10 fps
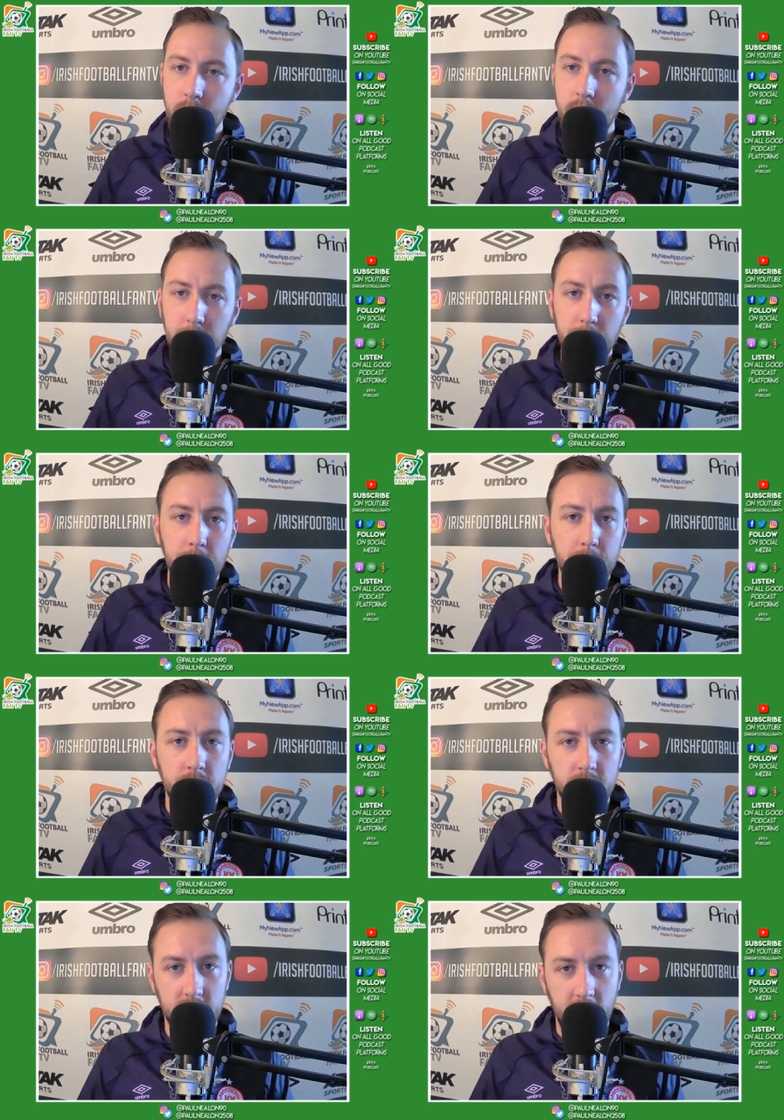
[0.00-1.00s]
He played about
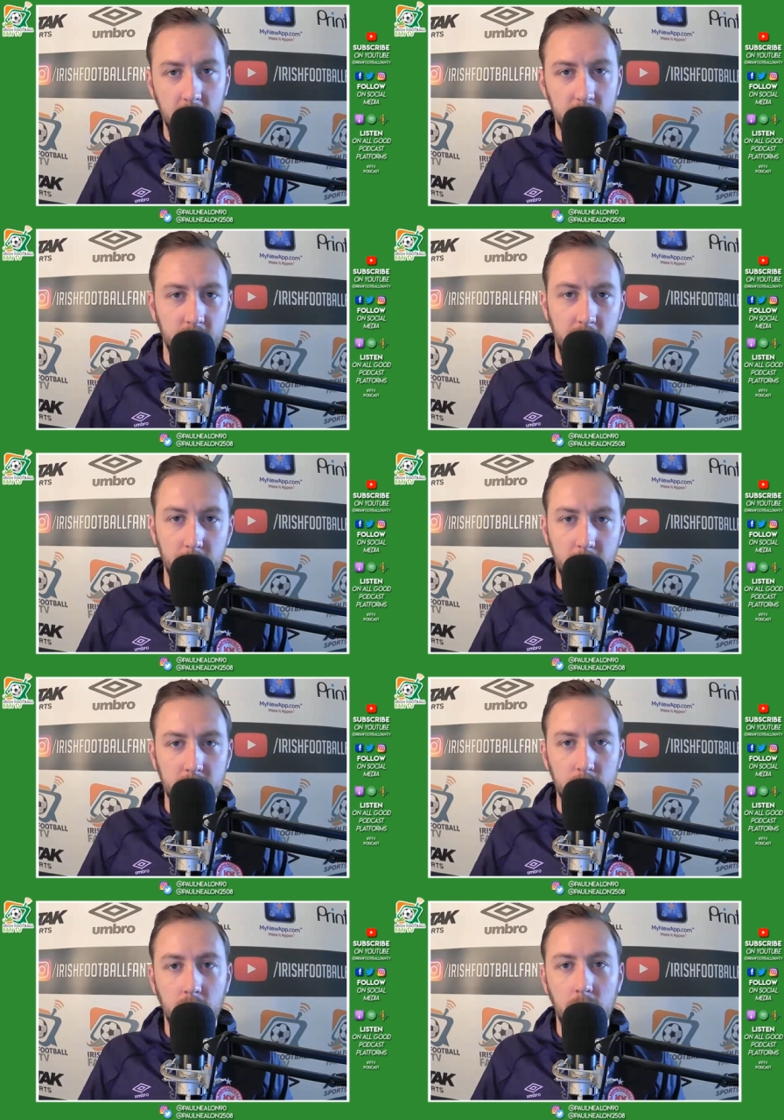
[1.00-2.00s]
six games for them, got
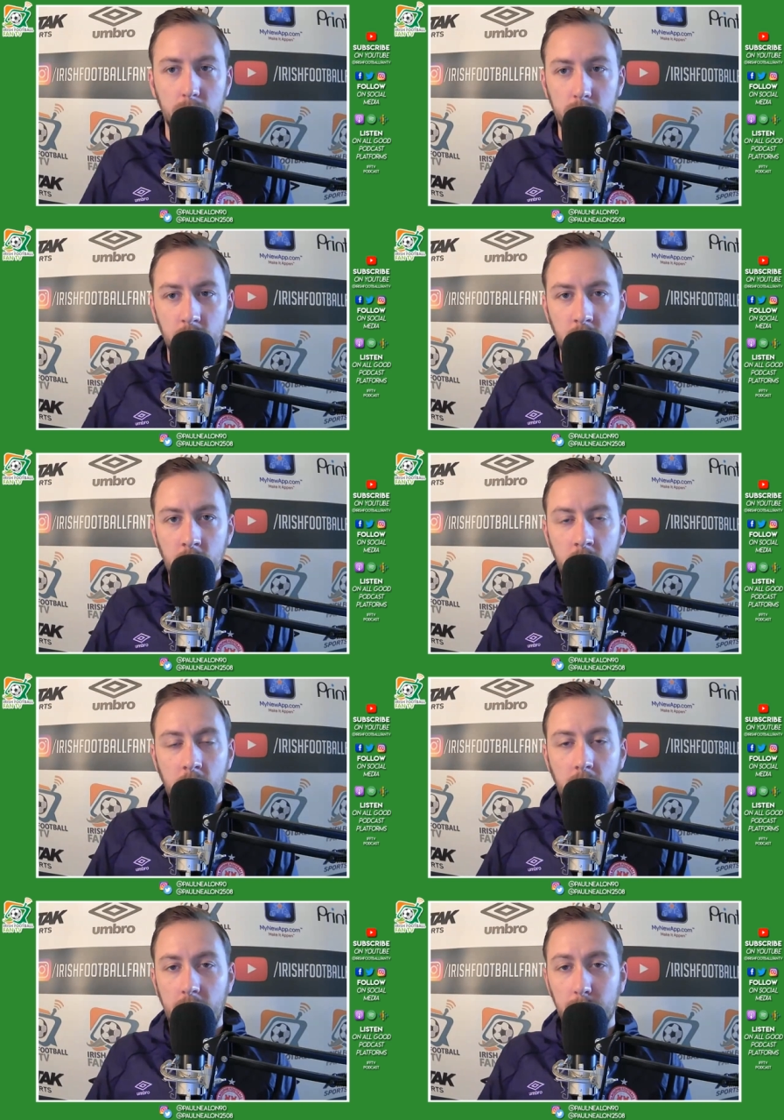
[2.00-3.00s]
two goals,
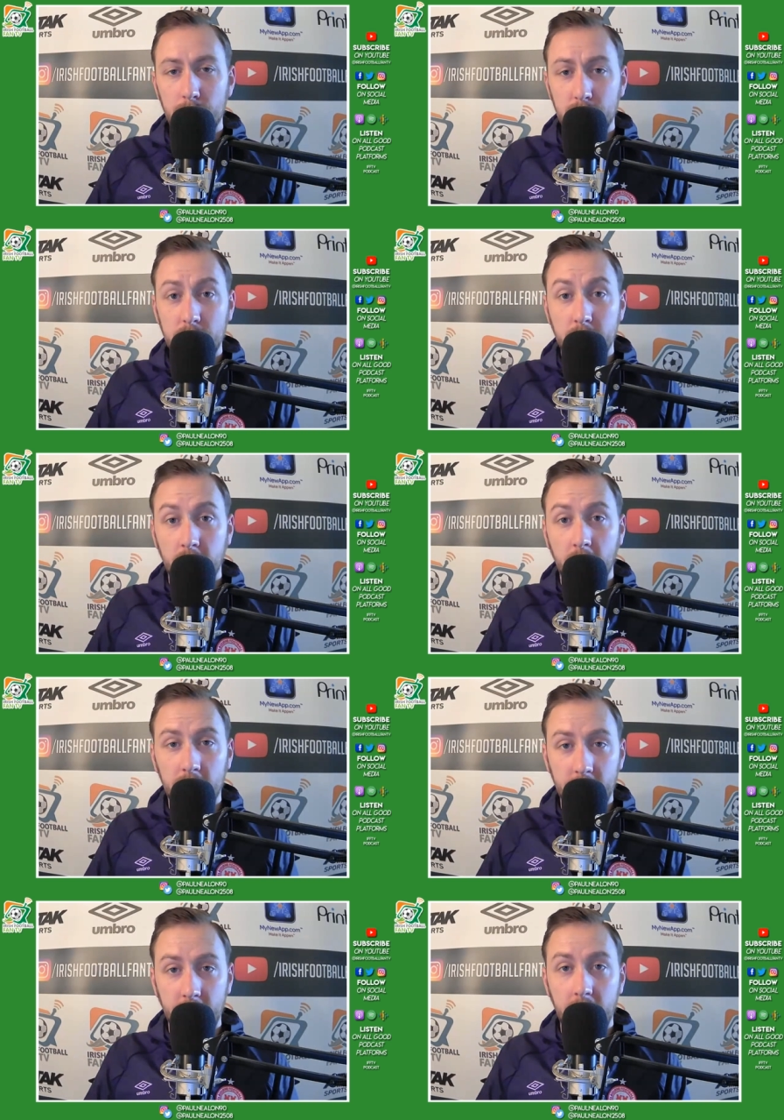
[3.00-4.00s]
i was starting
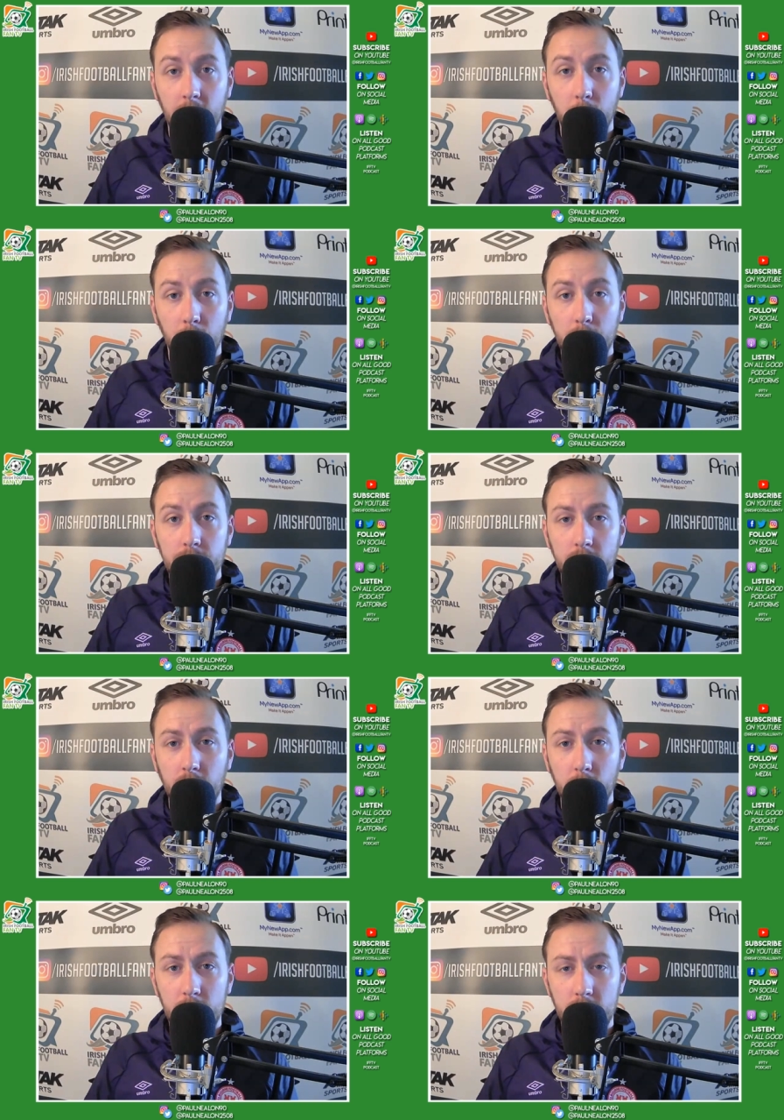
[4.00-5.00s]
to get amongst the
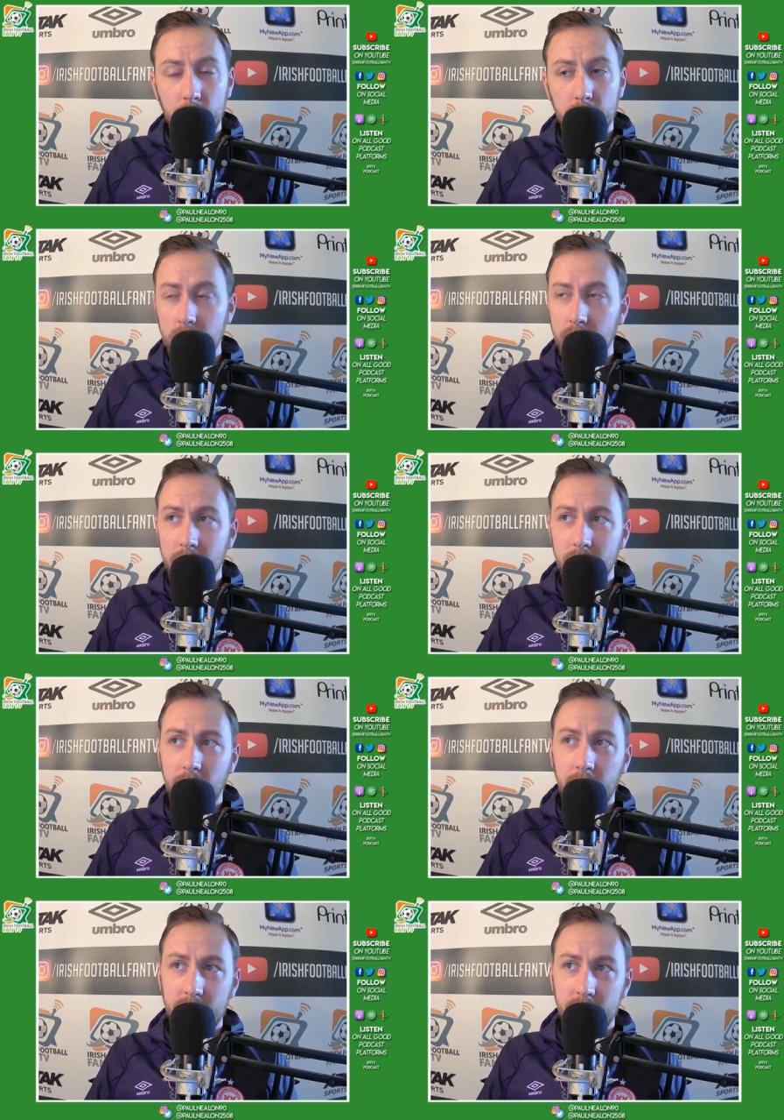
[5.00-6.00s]
goals. I know I think in the
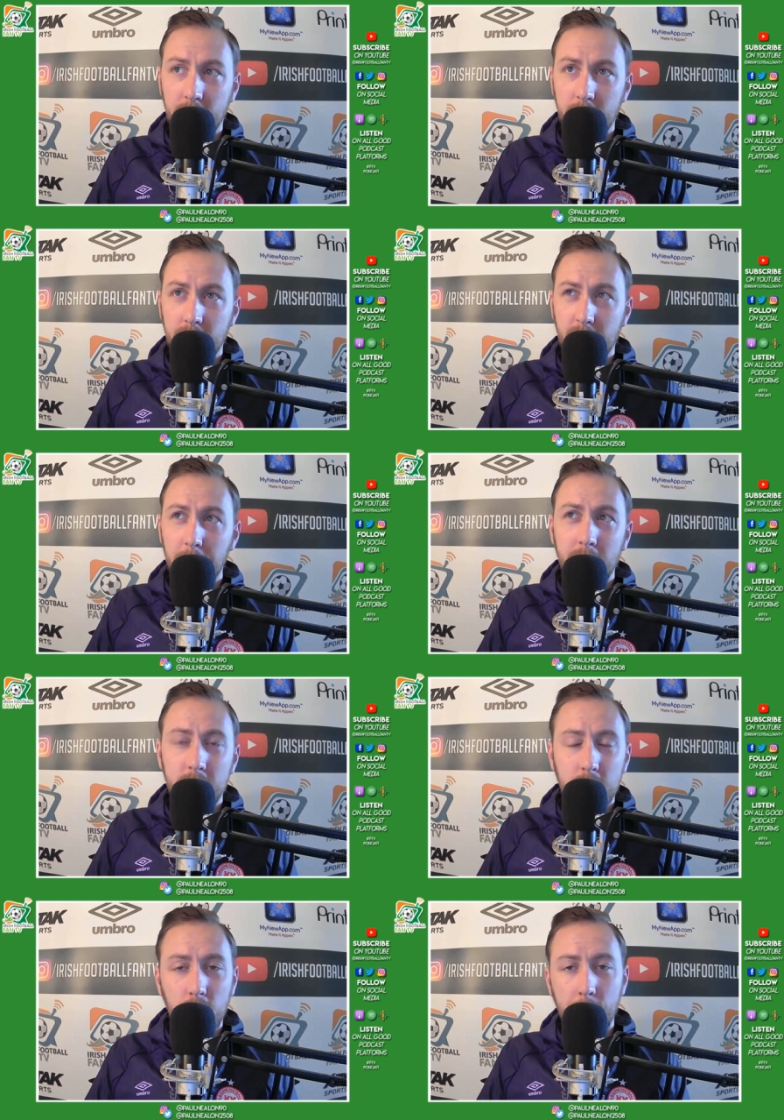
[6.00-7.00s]
last game, he played, he
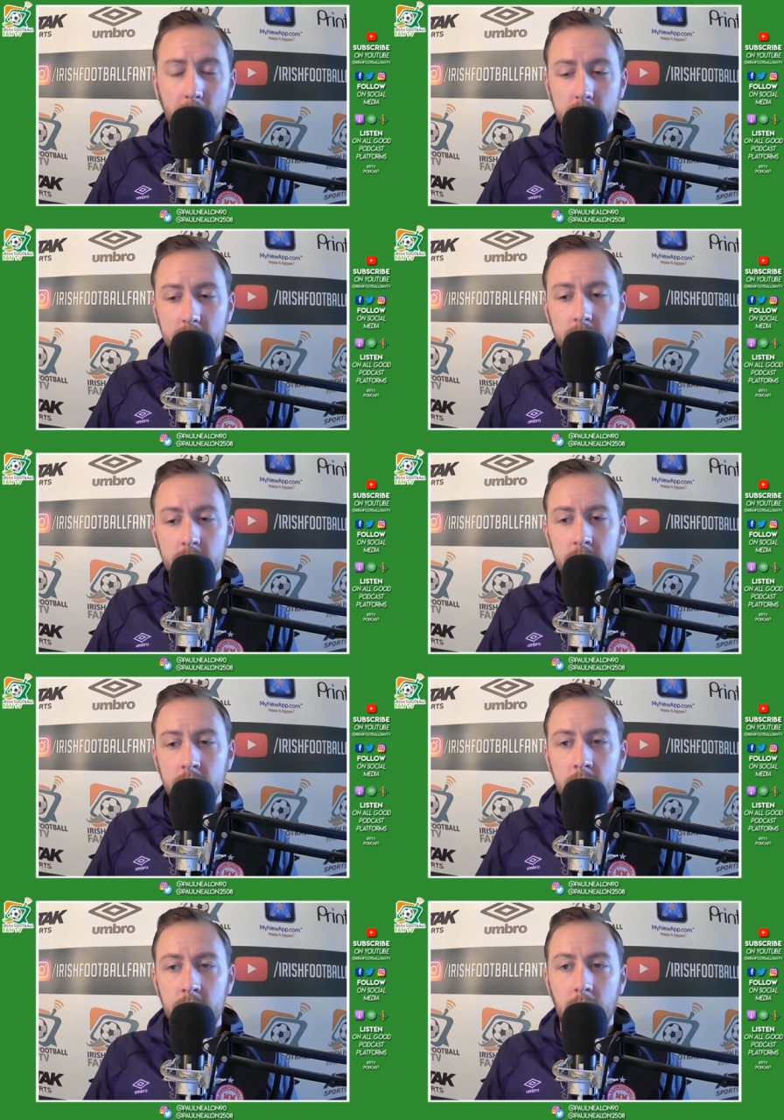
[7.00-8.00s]
scored a penalty,
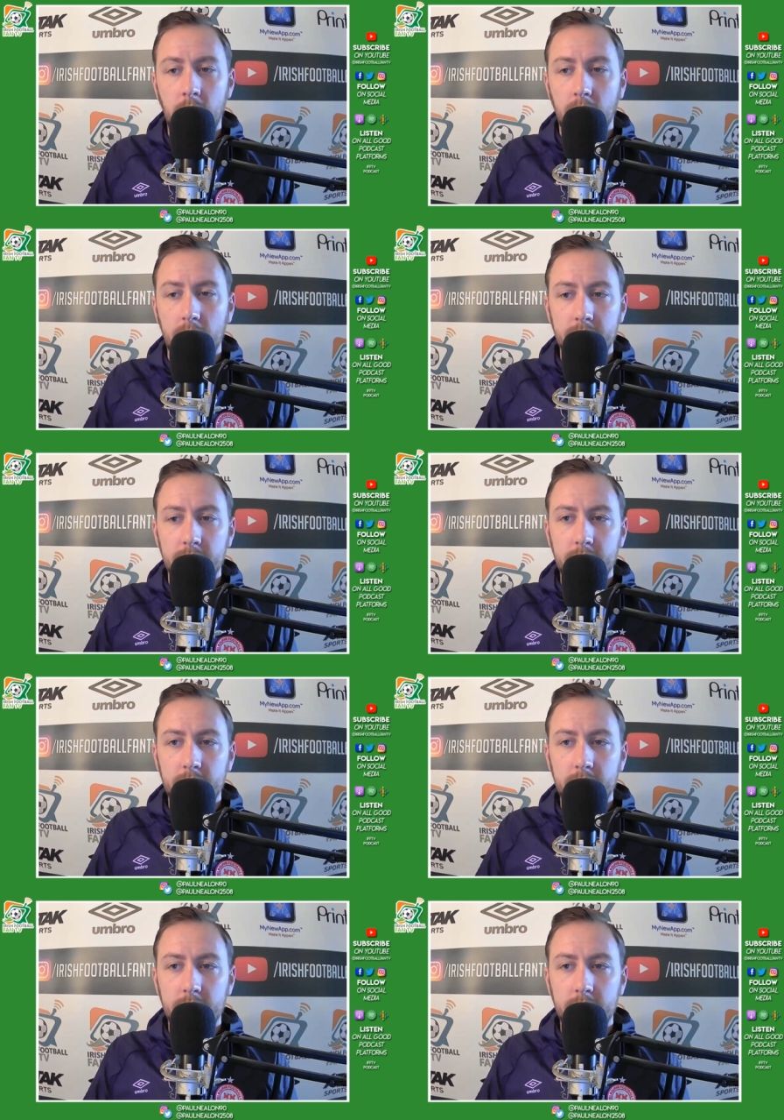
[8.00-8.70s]
and